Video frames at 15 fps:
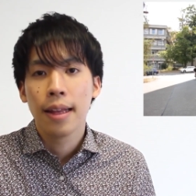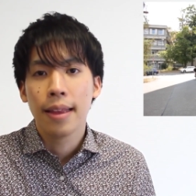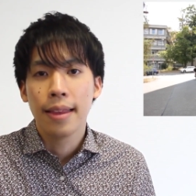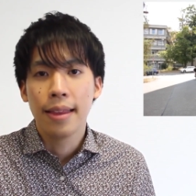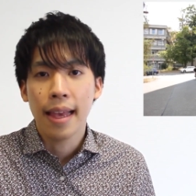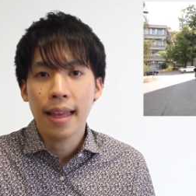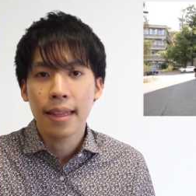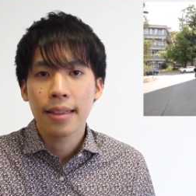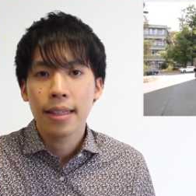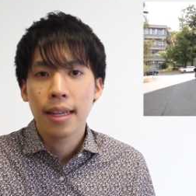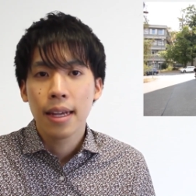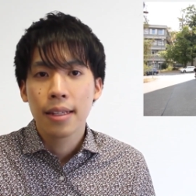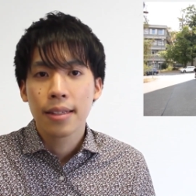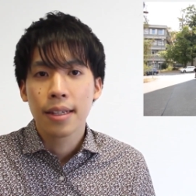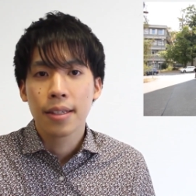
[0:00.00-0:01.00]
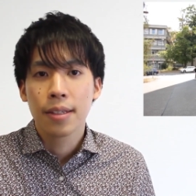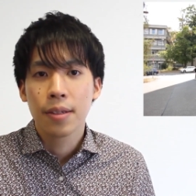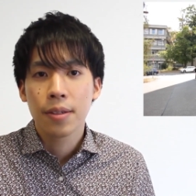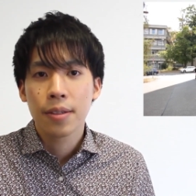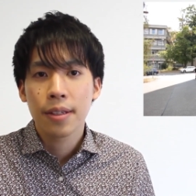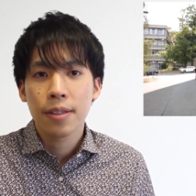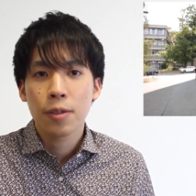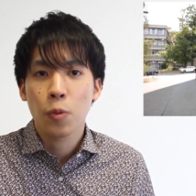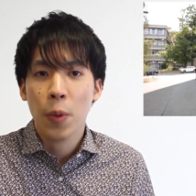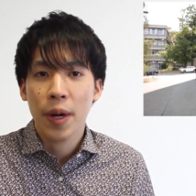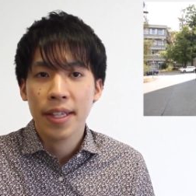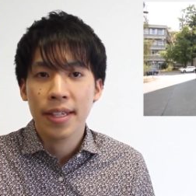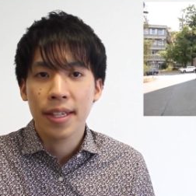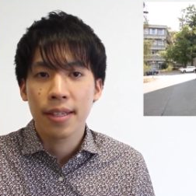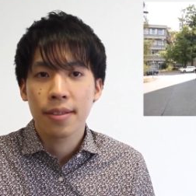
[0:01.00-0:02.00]
Then the user
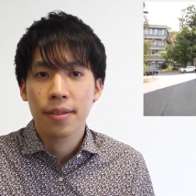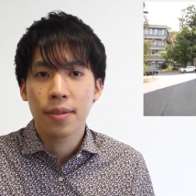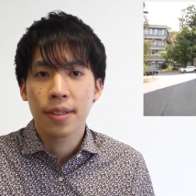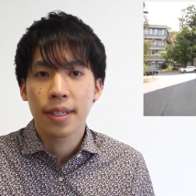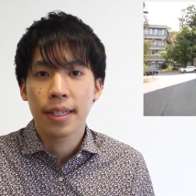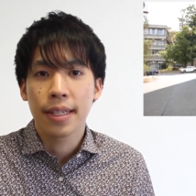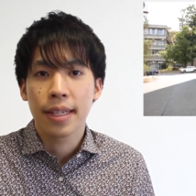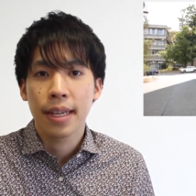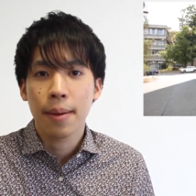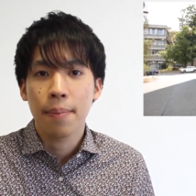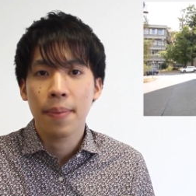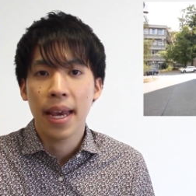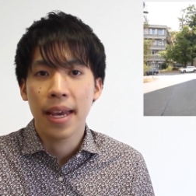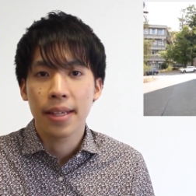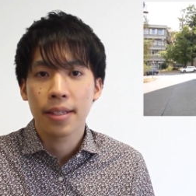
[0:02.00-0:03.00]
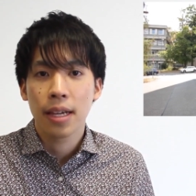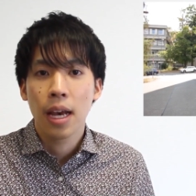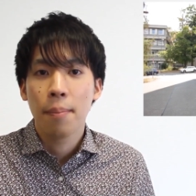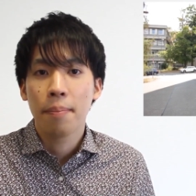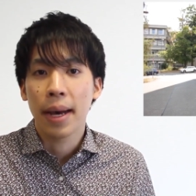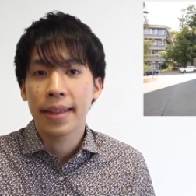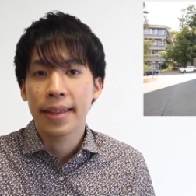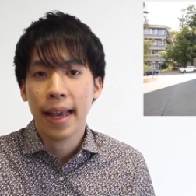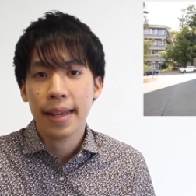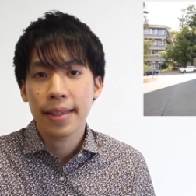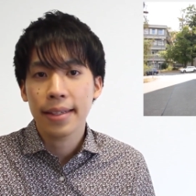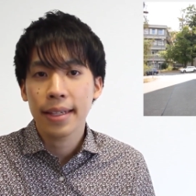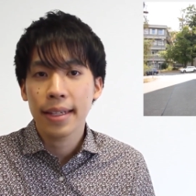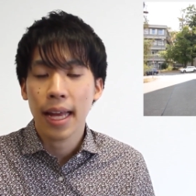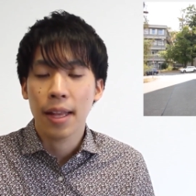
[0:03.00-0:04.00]
switches to the gear page by
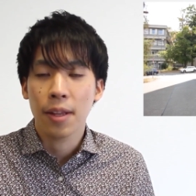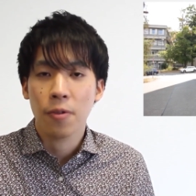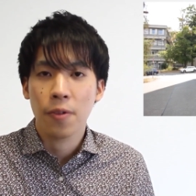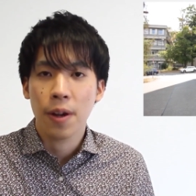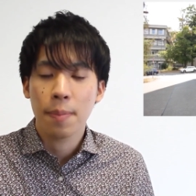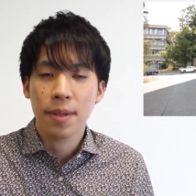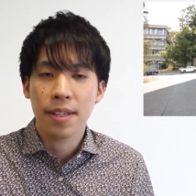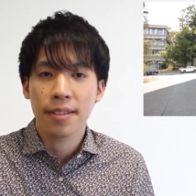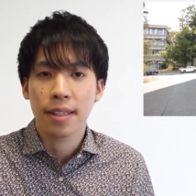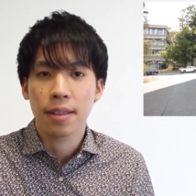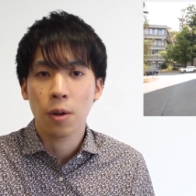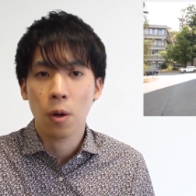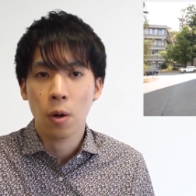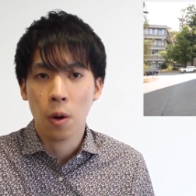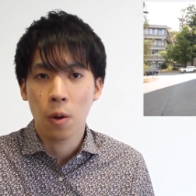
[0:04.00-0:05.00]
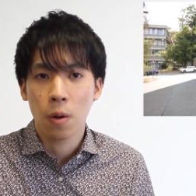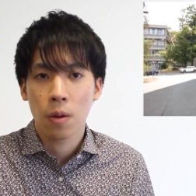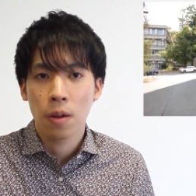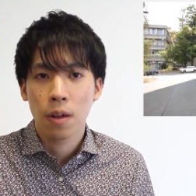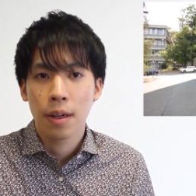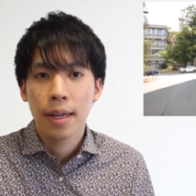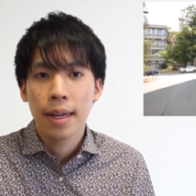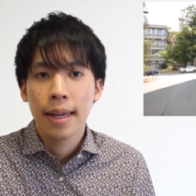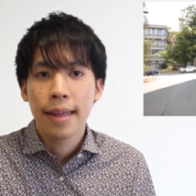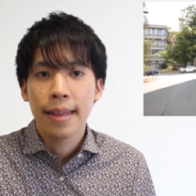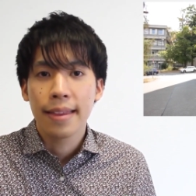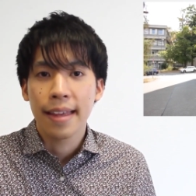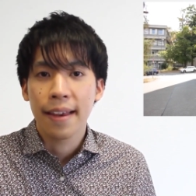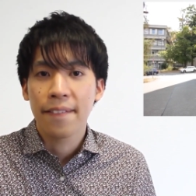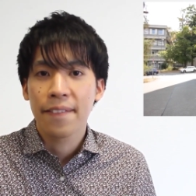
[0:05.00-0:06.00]
touching and flipping the toggle.
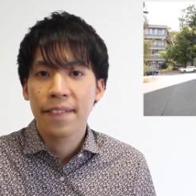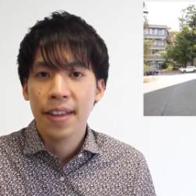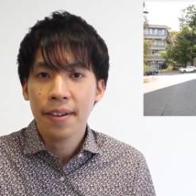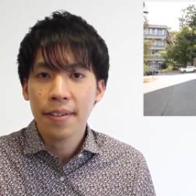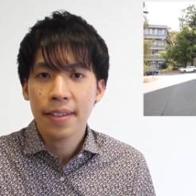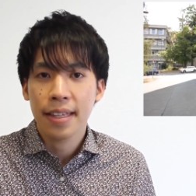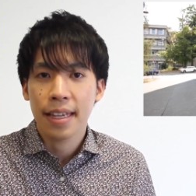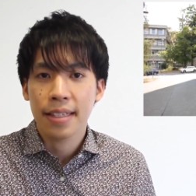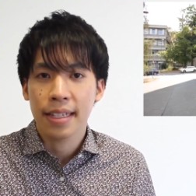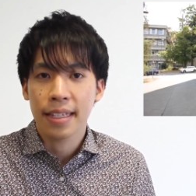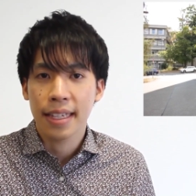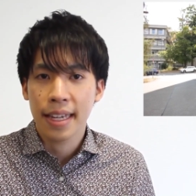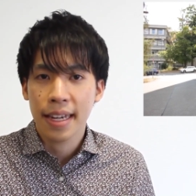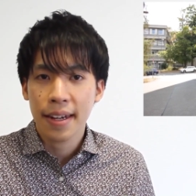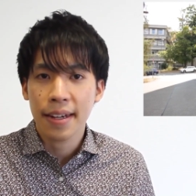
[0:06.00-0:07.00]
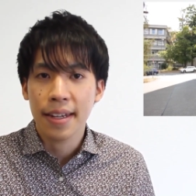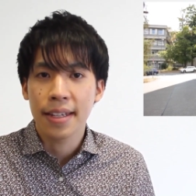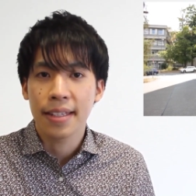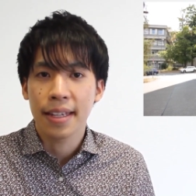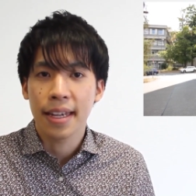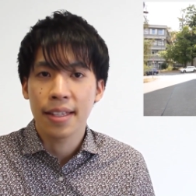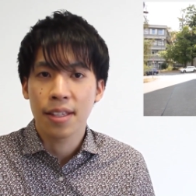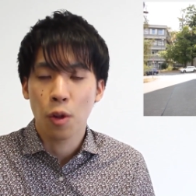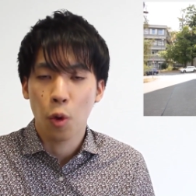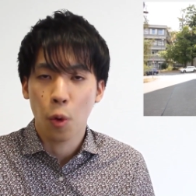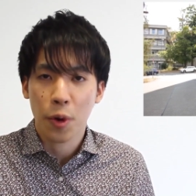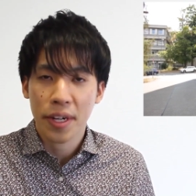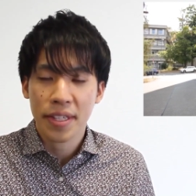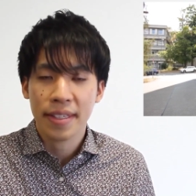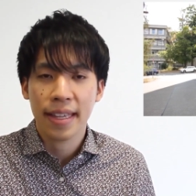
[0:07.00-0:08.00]
They feel that the gear is in the
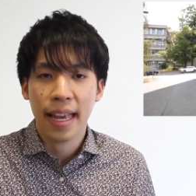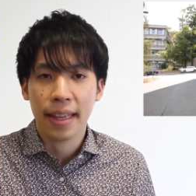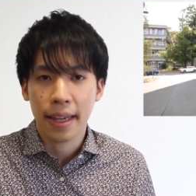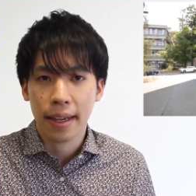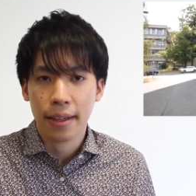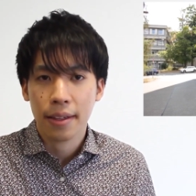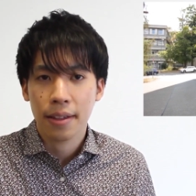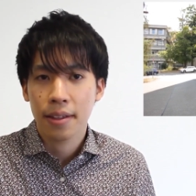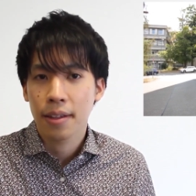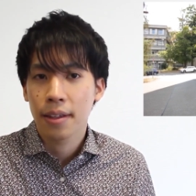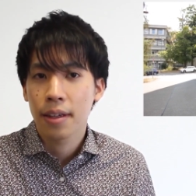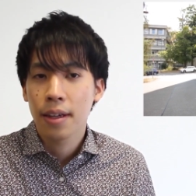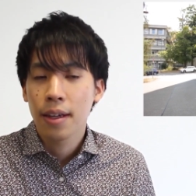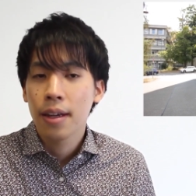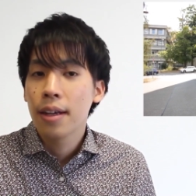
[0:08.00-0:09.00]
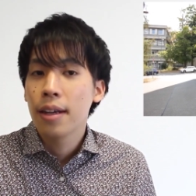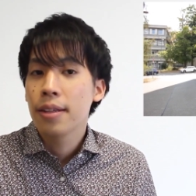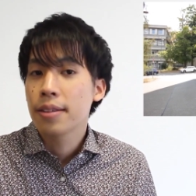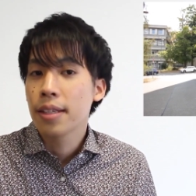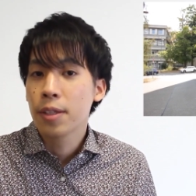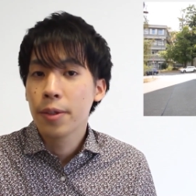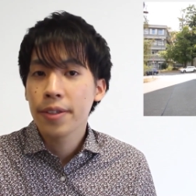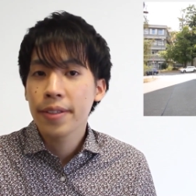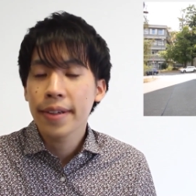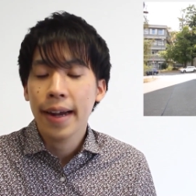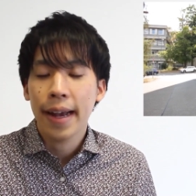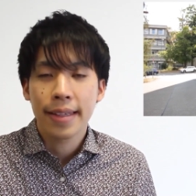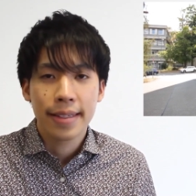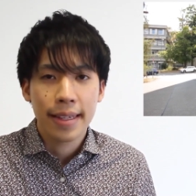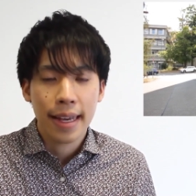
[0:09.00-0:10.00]
lowest setting. The user
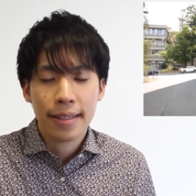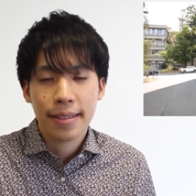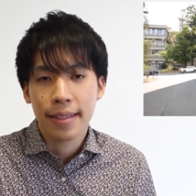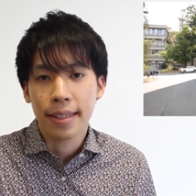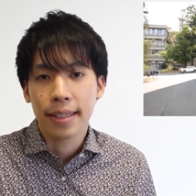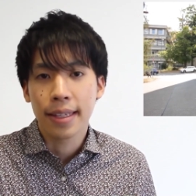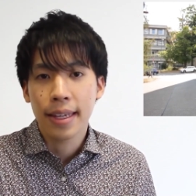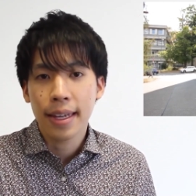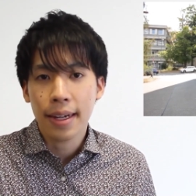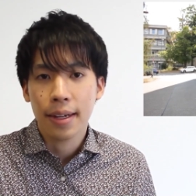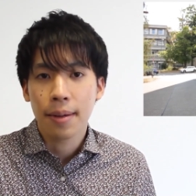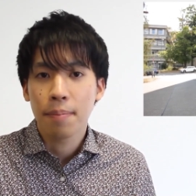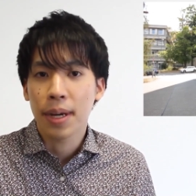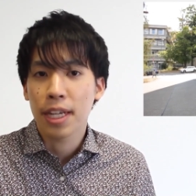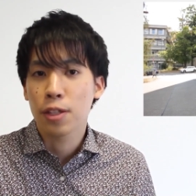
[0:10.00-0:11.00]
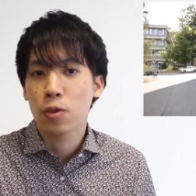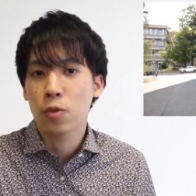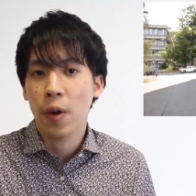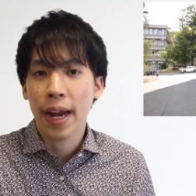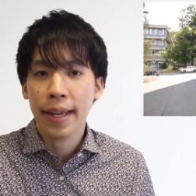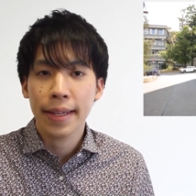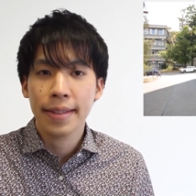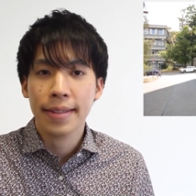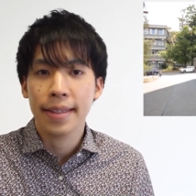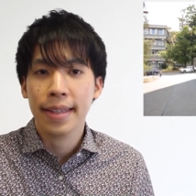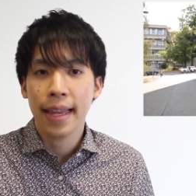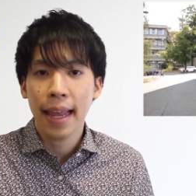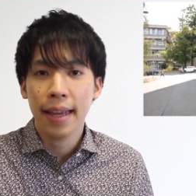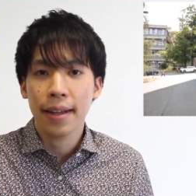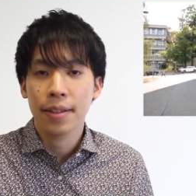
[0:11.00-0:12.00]
adjusts the gear by sliding the
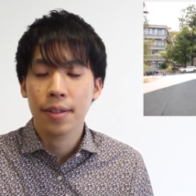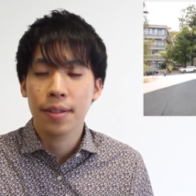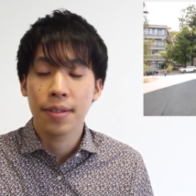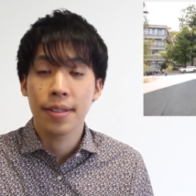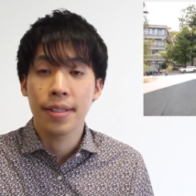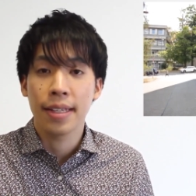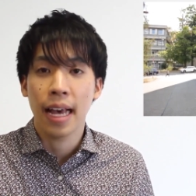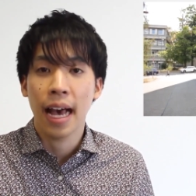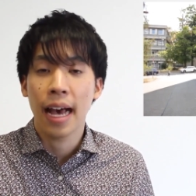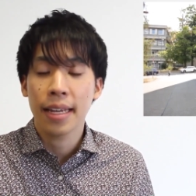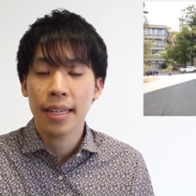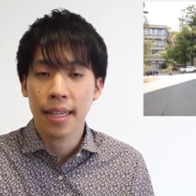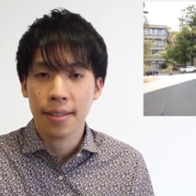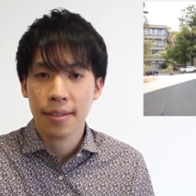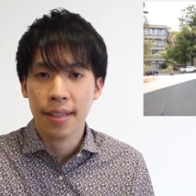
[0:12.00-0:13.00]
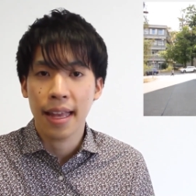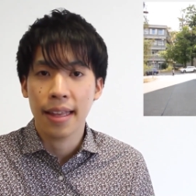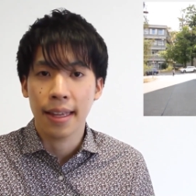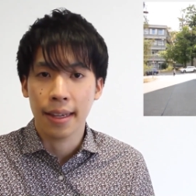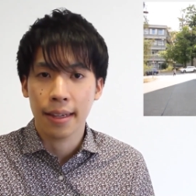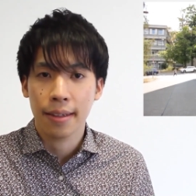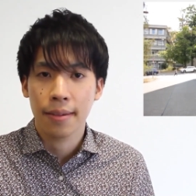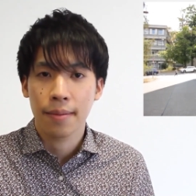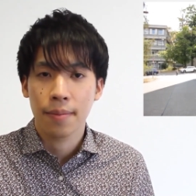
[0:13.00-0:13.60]
tank to the highest setting.